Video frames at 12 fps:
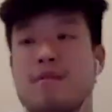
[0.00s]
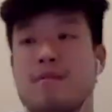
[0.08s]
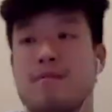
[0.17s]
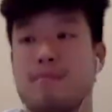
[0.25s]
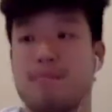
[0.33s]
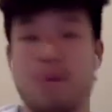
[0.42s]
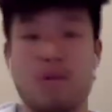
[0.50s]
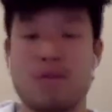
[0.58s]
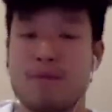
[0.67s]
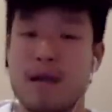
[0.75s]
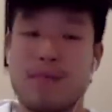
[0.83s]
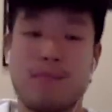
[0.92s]
both of
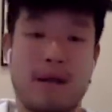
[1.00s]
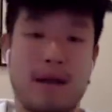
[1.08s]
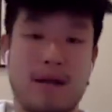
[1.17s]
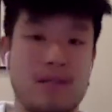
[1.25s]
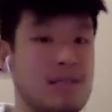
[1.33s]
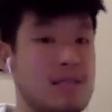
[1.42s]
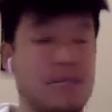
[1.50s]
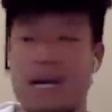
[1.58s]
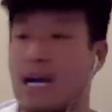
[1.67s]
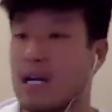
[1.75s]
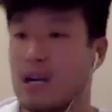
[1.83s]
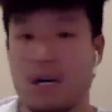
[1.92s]
my parents
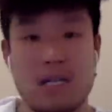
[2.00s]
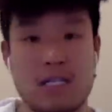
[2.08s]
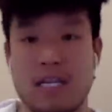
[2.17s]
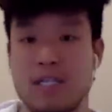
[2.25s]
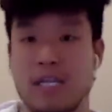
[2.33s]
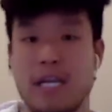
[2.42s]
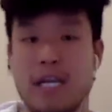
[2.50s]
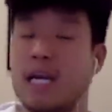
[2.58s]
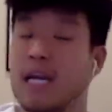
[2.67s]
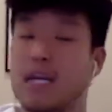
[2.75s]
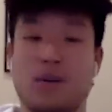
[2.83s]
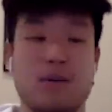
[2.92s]
not college educated,
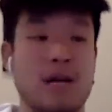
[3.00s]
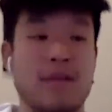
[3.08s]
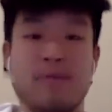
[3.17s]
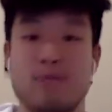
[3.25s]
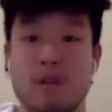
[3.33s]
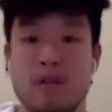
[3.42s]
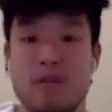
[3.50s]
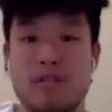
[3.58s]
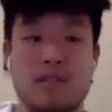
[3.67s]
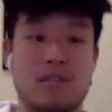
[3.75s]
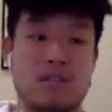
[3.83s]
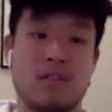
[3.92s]
I don't have a brother and
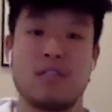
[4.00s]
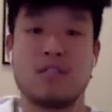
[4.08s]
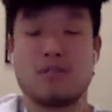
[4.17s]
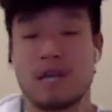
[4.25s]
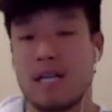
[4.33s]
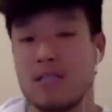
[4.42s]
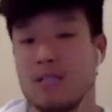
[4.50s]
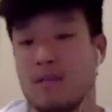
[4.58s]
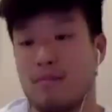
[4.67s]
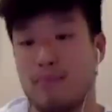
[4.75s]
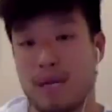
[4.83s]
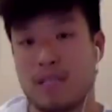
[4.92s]
sister, I still got into the
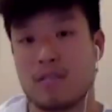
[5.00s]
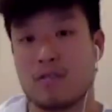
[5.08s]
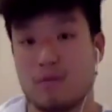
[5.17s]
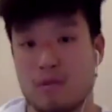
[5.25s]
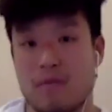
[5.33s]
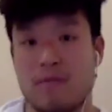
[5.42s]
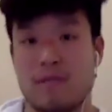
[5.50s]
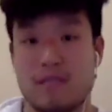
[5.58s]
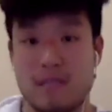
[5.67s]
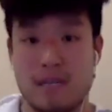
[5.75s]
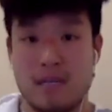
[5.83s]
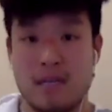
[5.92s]
best school of the
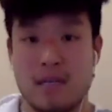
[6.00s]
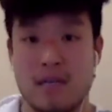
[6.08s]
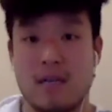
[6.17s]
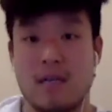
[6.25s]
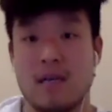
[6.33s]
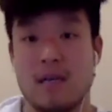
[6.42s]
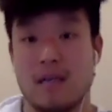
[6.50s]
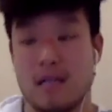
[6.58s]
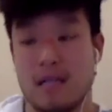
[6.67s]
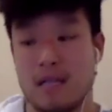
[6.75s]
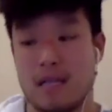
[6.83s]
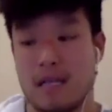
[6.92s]
city.
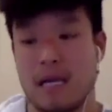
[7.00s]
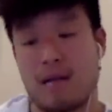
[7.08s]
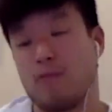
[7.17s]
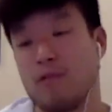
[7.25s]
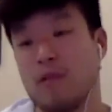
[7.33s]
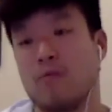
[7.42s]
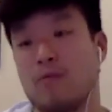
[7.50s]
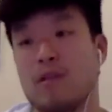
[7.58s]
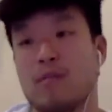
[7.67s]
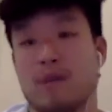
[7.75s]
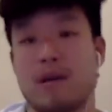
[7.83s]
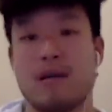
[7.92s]
Like I'm really, really
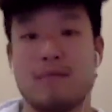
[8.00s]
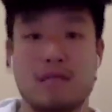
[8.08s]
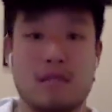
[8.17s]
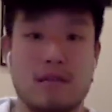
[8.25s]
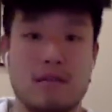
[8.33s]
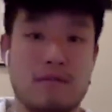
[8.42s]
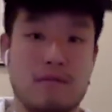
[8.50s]
proud of myself.